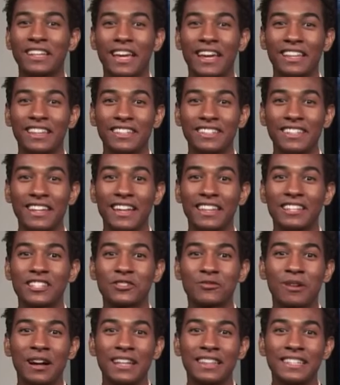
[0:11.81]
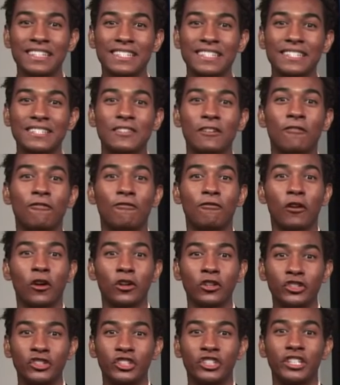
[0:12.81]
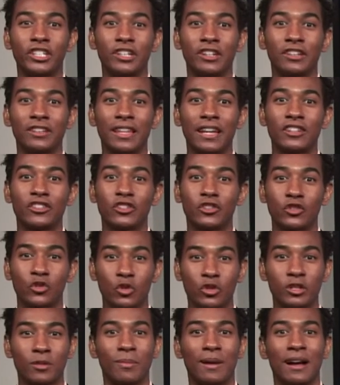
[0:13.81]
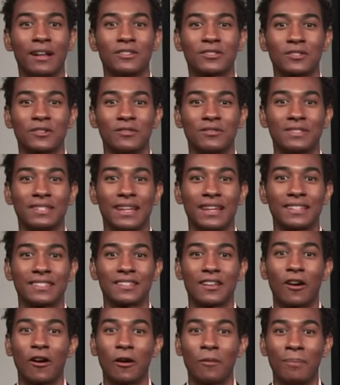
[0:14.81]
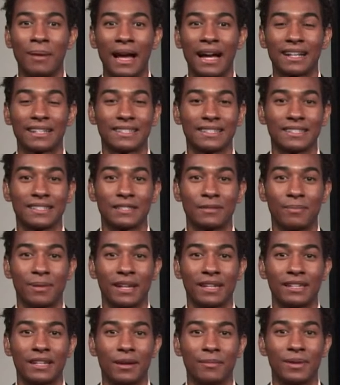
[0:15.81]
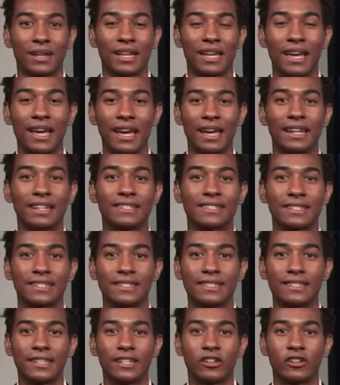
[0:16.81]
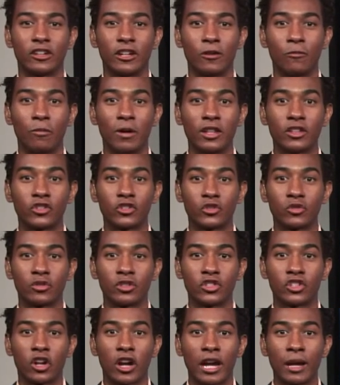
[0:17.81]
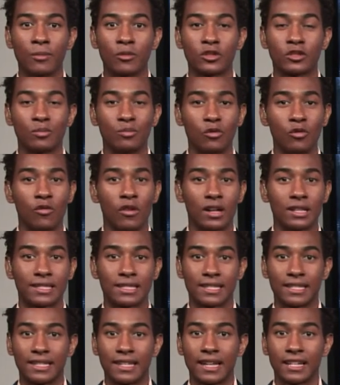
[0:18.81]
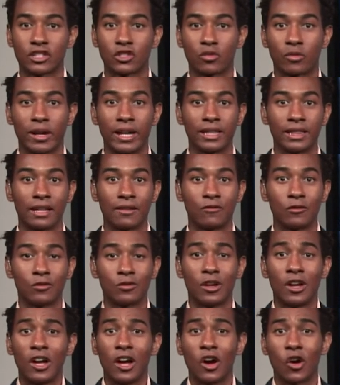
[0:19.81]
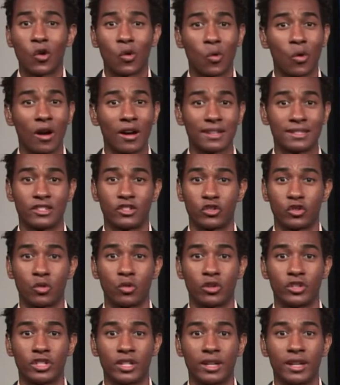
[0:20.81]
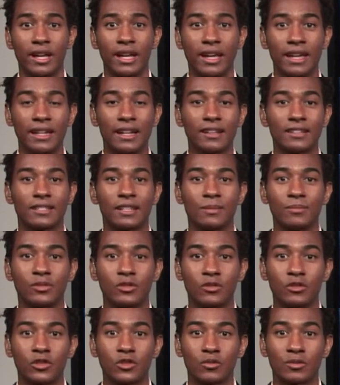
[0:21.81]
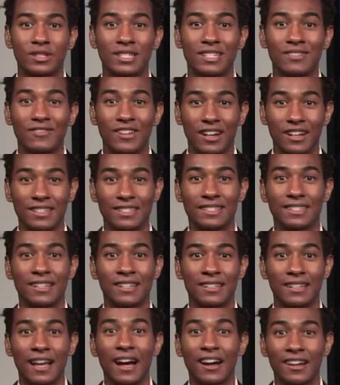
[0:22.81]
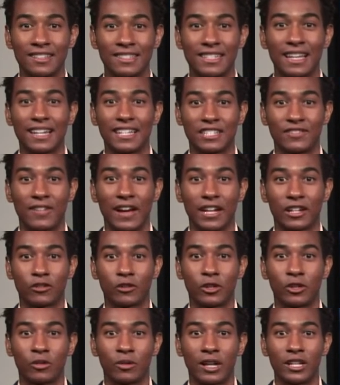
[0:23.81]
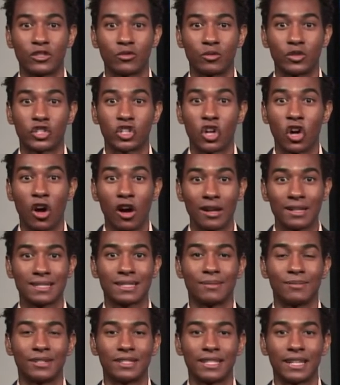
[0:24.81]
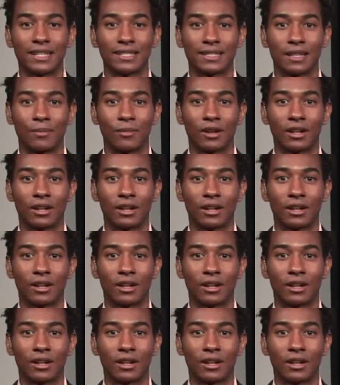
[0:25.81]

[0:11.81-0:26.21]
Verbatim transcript: Caitlin. Yeah, that's right. This is the first year that the Georgia milestone tests are back since the pandemic, and it's considered and whether students are able to move on to the next grade level across Georgia. Now, some students received uns unsatisfactory grades, which caused them to take summer